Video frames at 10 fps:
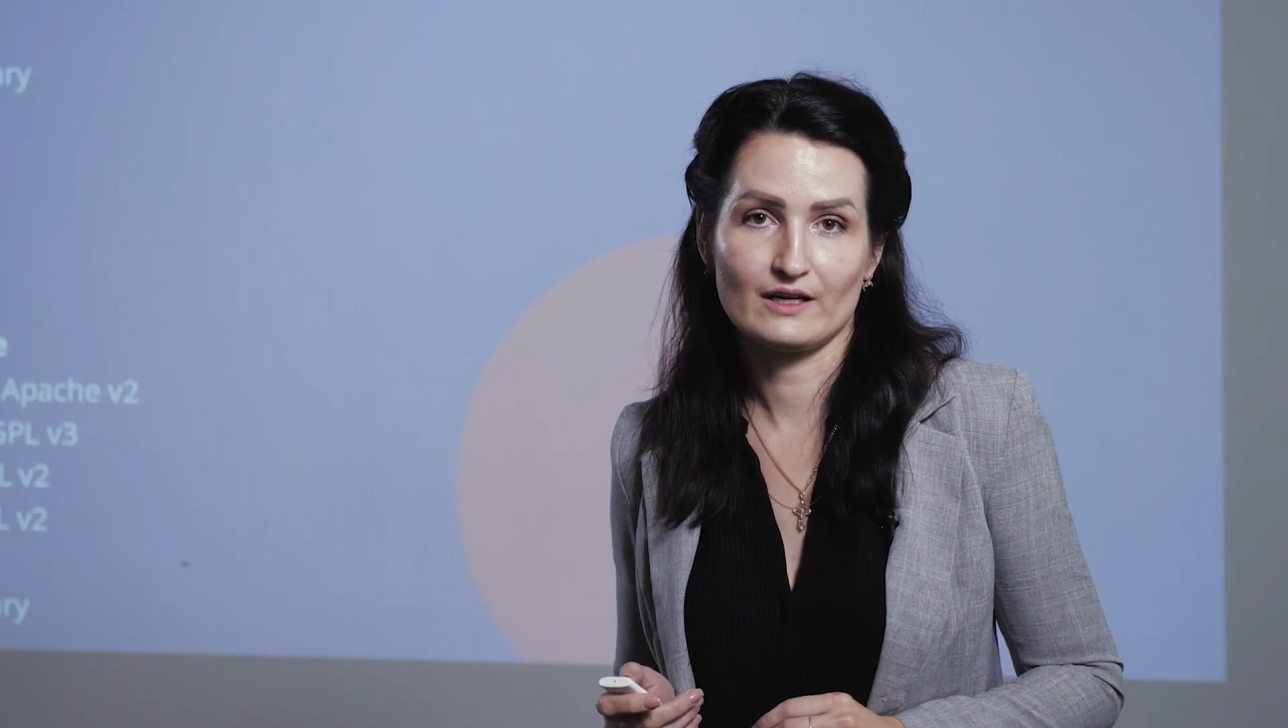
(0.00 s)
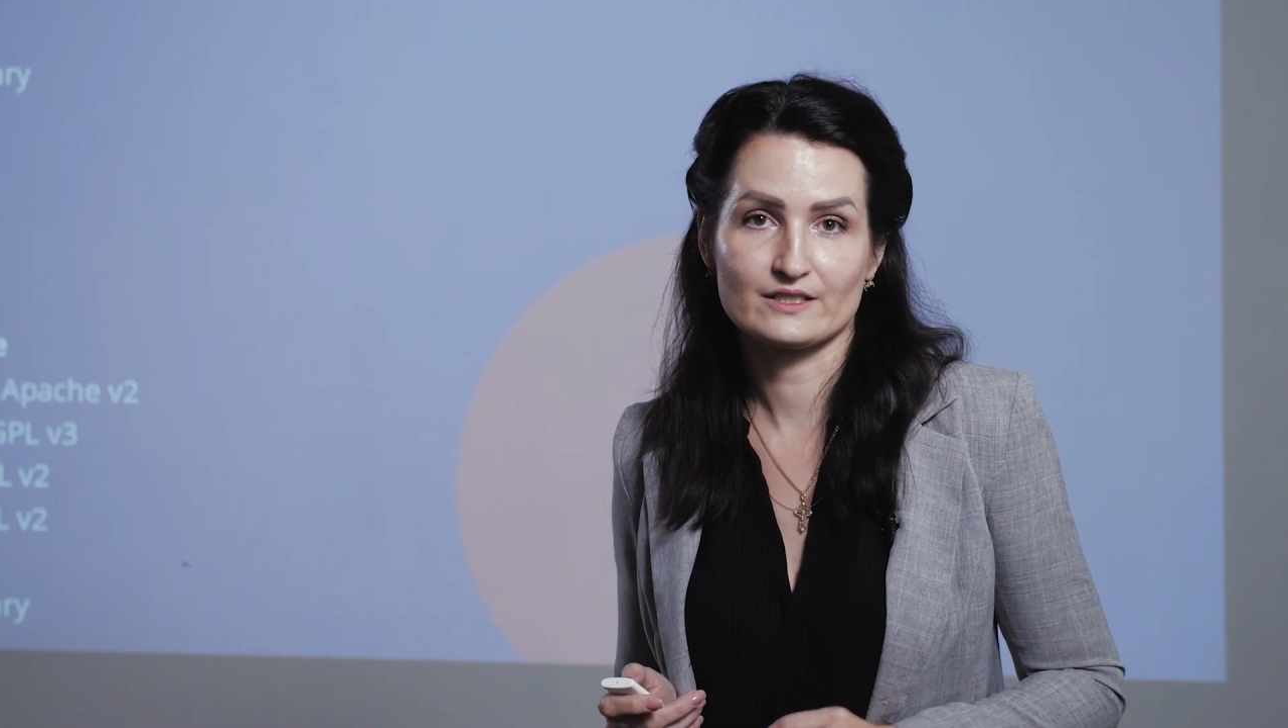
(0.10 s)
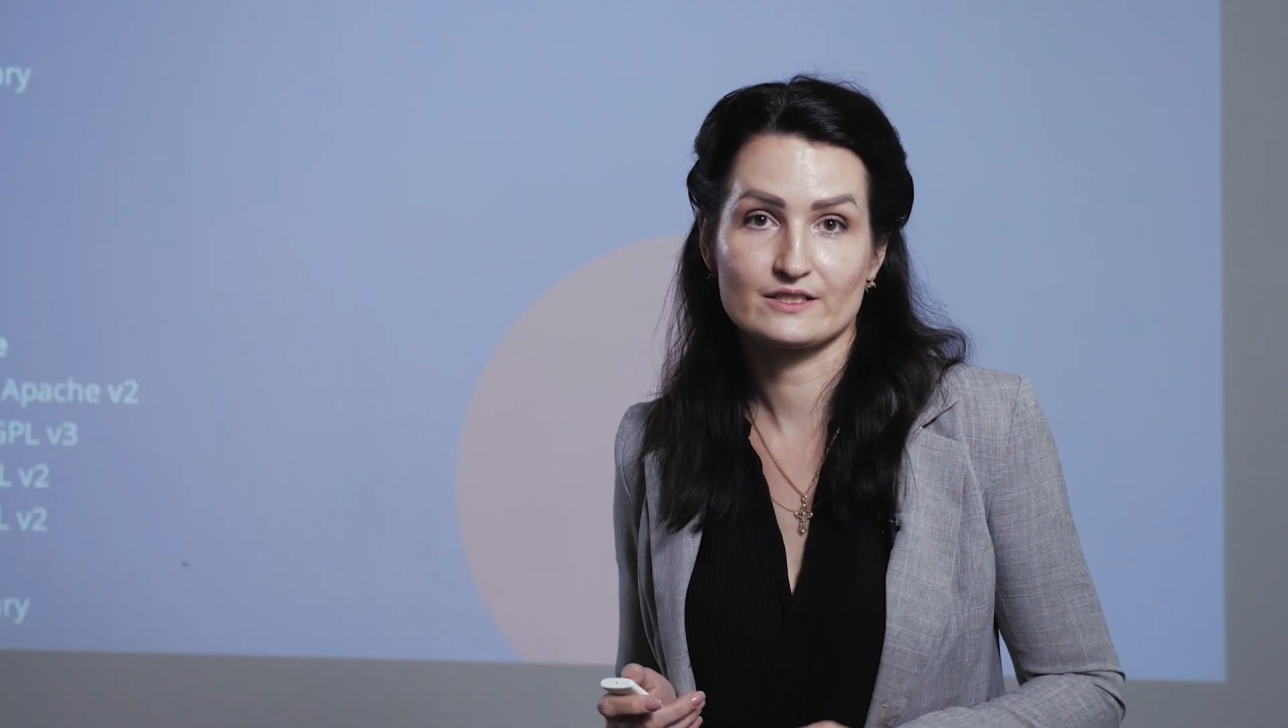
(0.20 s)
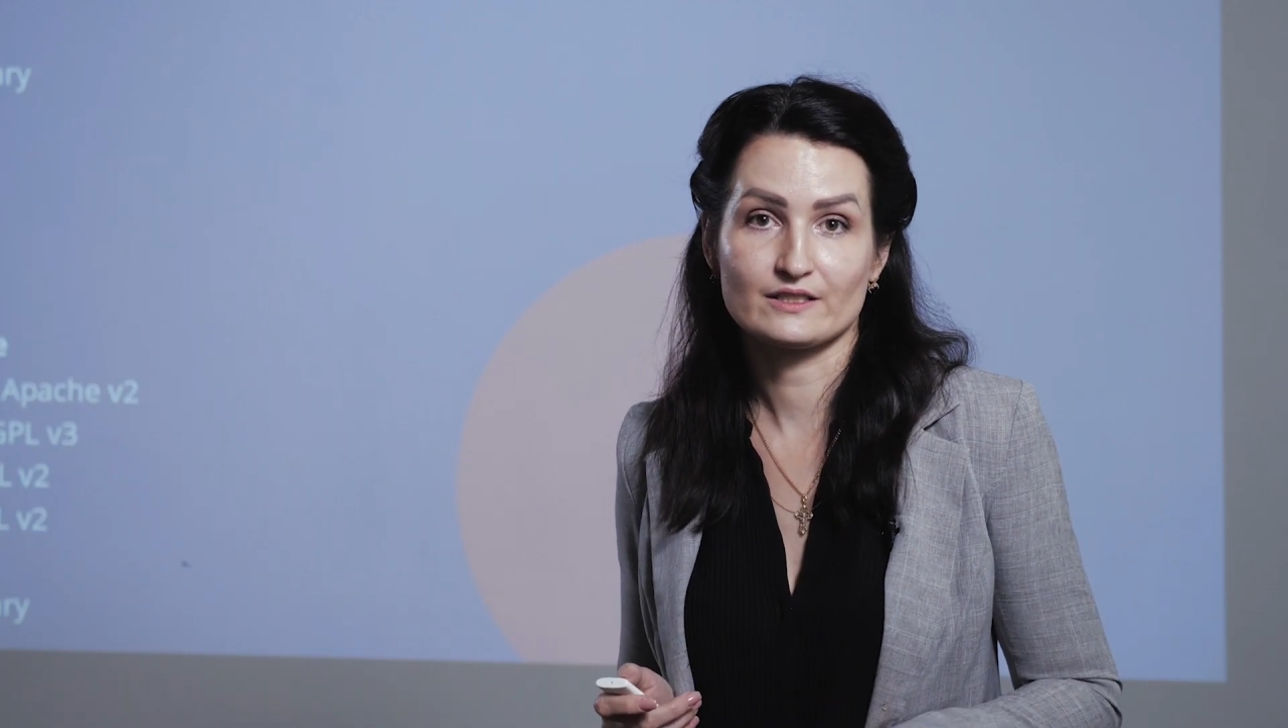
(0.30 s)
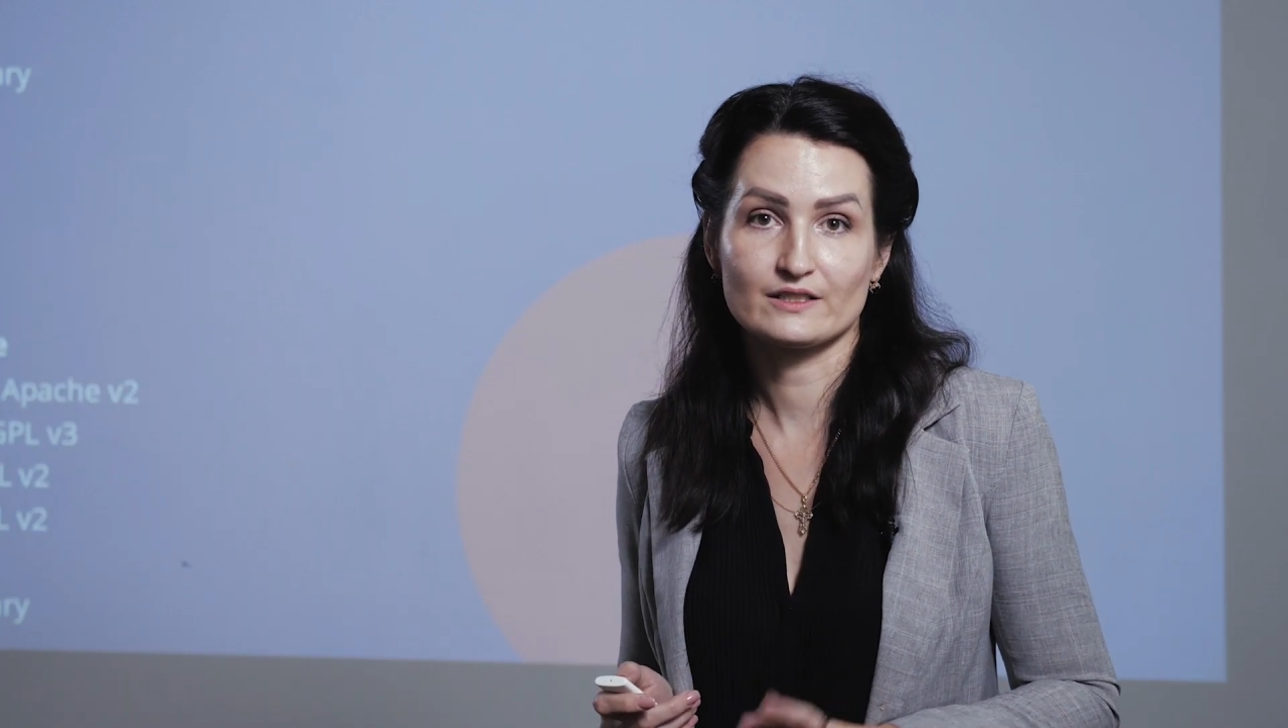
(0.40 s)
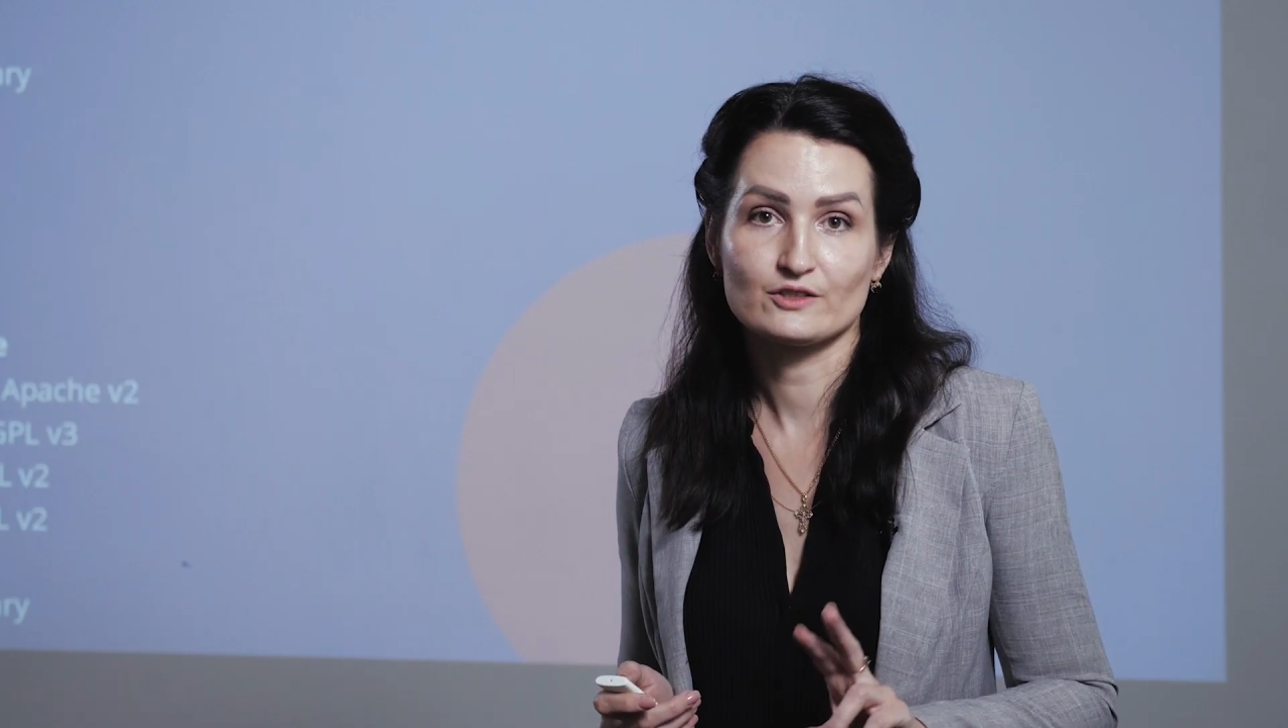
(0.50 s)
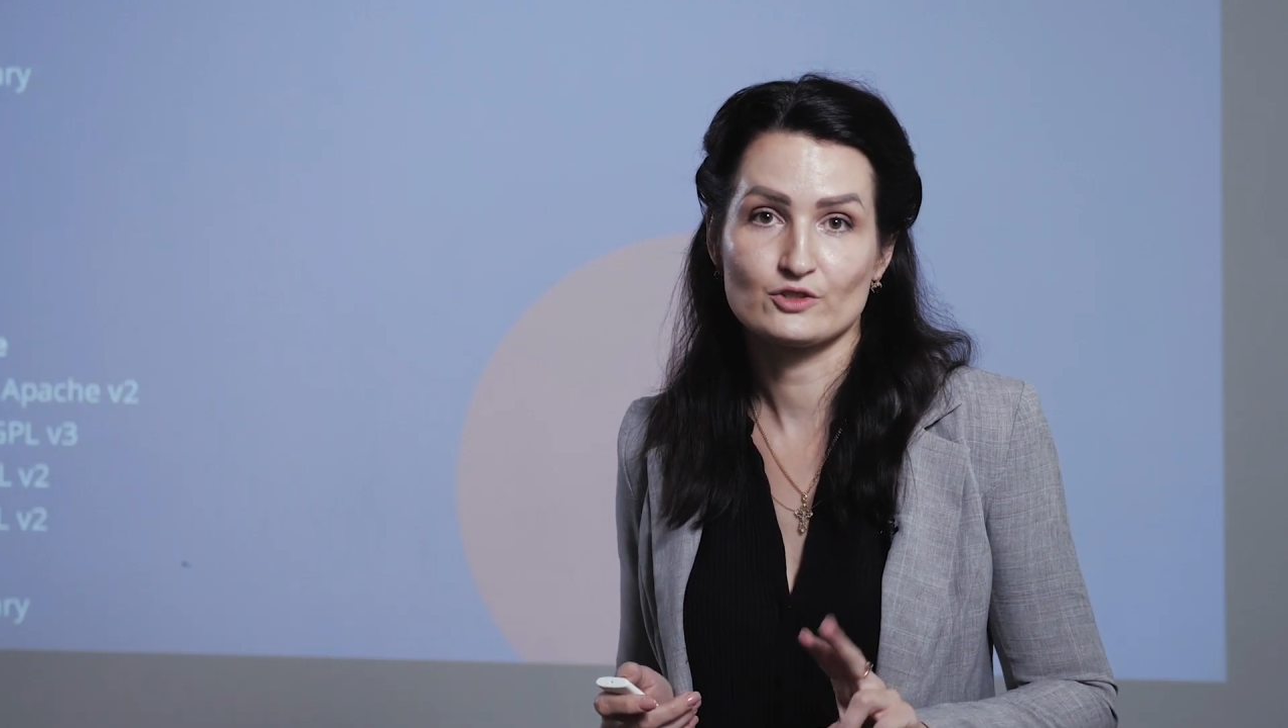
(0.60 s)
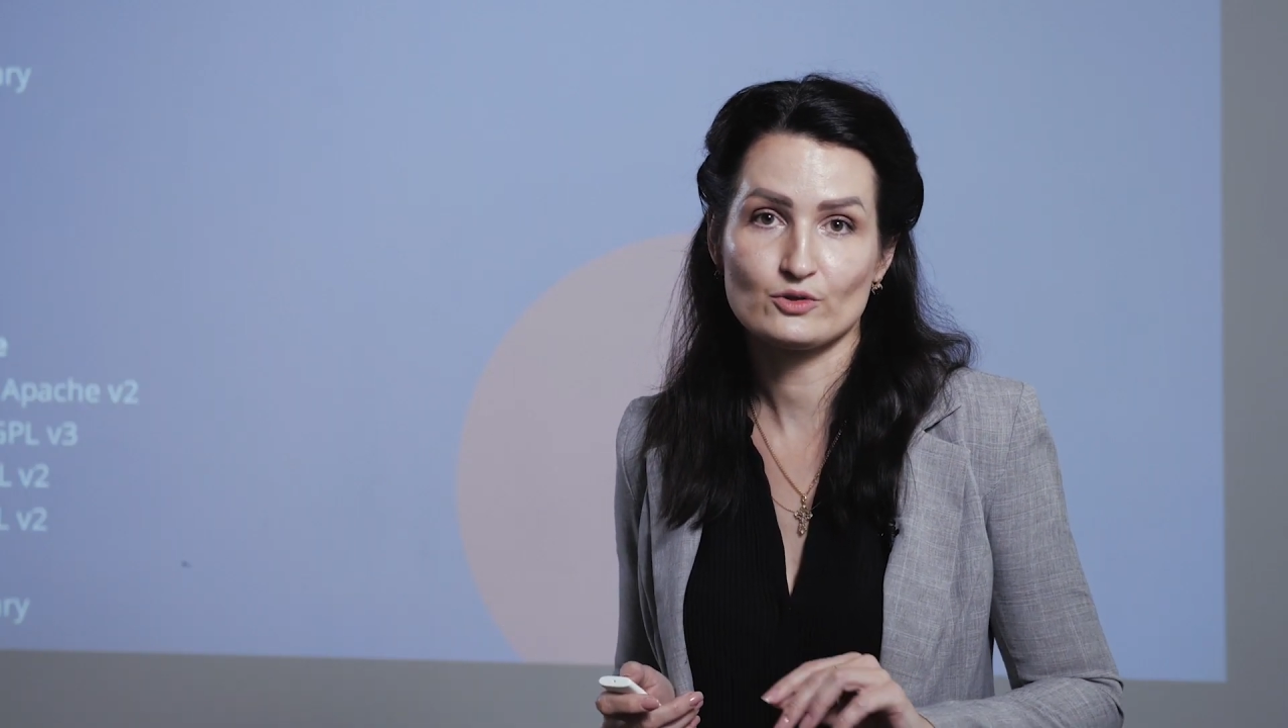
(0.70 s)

under